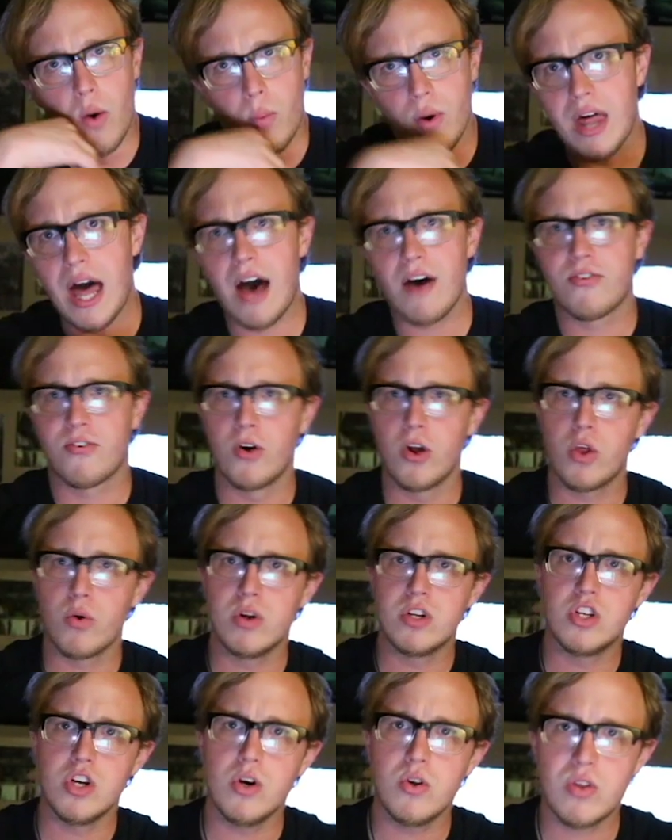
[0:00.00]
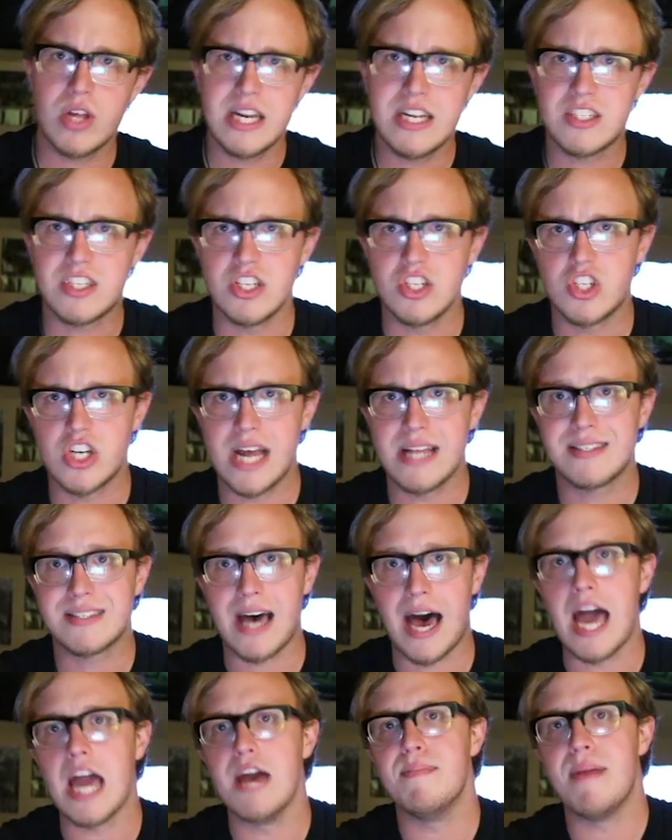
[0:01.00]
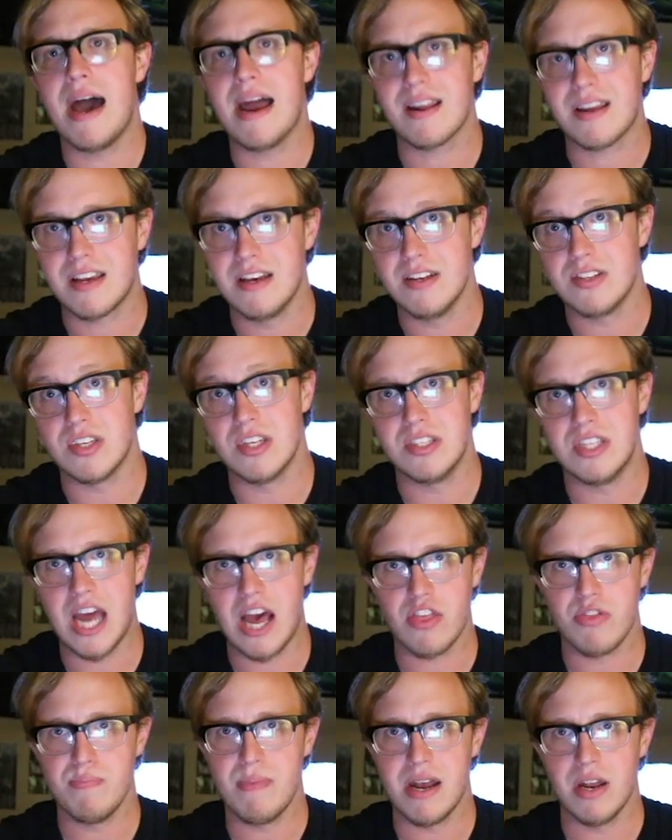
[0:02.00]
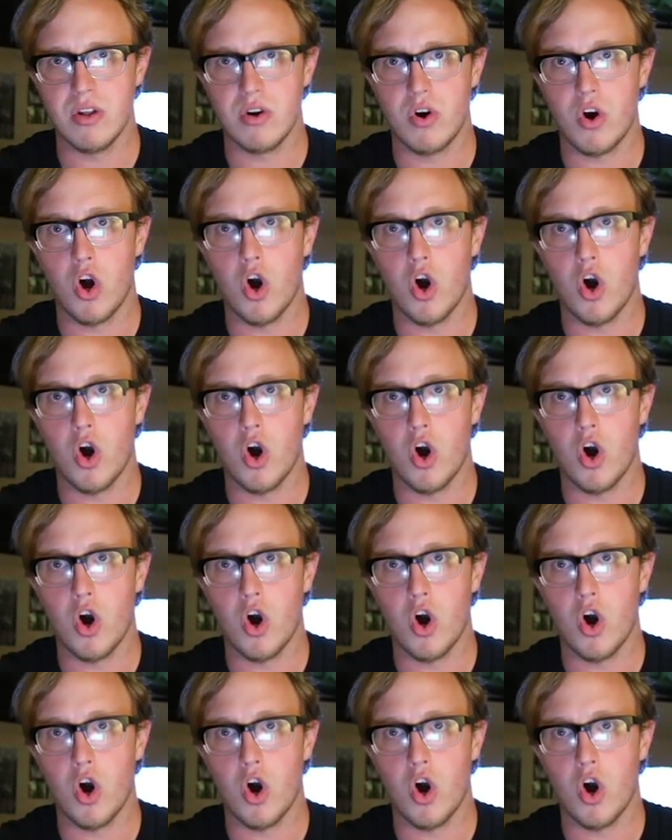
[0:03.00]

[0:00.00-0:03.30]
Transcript: Without further ado, ladies and gents, I am Atticus the Death Metaler.